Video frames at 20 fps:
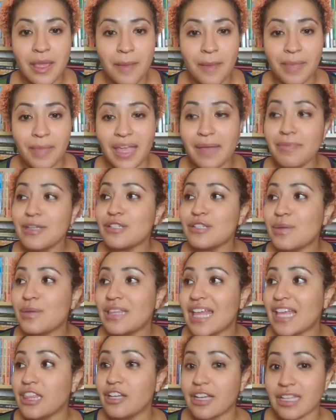Babies, when
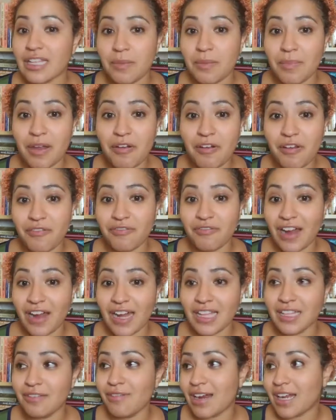they look in the mirror and
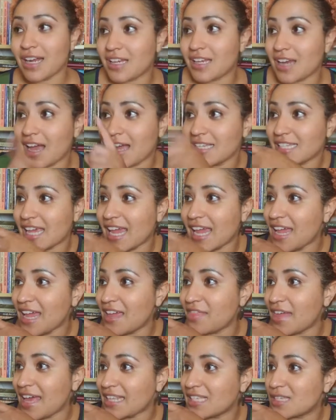finally recognize, hey,
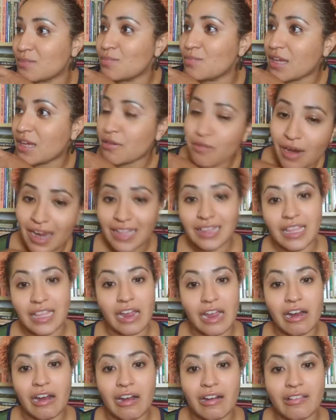that's me right
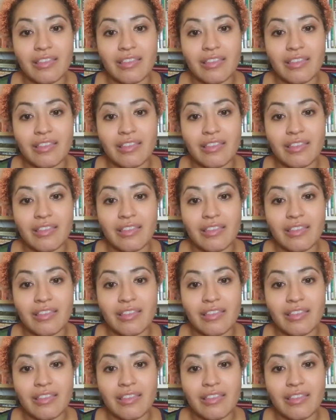there.